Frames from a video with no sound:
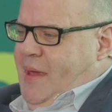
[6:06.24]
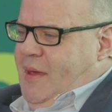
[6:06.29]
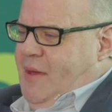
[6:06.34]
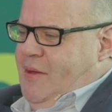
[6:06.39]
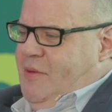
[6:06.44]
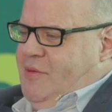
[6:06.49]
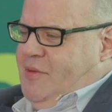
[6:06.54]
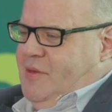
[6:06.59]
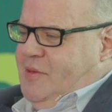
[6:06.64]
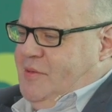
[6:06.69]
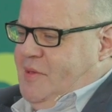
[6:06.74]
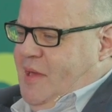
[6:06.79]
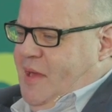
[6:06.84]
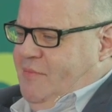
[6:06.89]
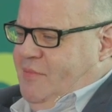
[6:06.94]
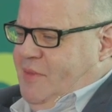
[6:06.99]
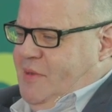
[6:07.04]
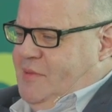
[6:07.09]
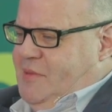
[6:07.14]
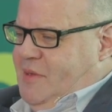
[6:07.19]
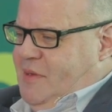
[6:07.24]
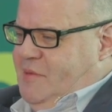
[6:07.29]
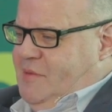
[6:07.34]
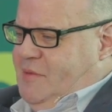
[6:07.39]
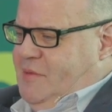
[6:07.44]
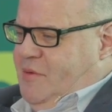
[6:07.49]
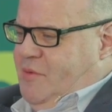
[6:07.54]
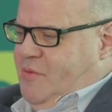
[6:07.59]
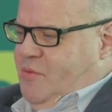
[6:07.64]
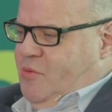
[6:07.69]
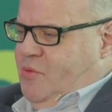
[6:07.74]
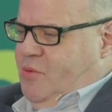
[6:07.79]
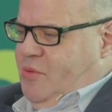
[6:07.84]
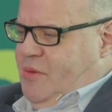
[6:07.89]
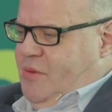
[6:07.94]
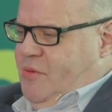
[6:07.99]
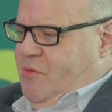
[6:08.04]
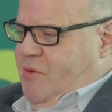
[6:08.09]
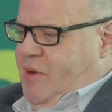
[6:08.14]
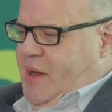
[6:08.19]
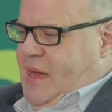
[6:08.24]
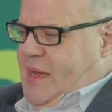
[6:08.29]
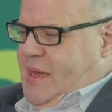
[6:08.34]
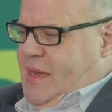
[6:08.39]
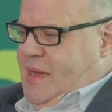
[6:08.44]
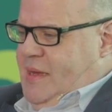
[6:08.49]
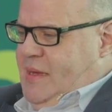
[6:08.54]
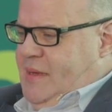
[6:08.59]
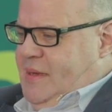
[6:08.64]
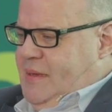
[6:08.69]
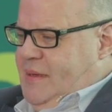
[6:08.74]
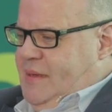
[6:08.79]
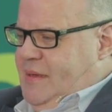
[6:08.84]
who just have this extraordinary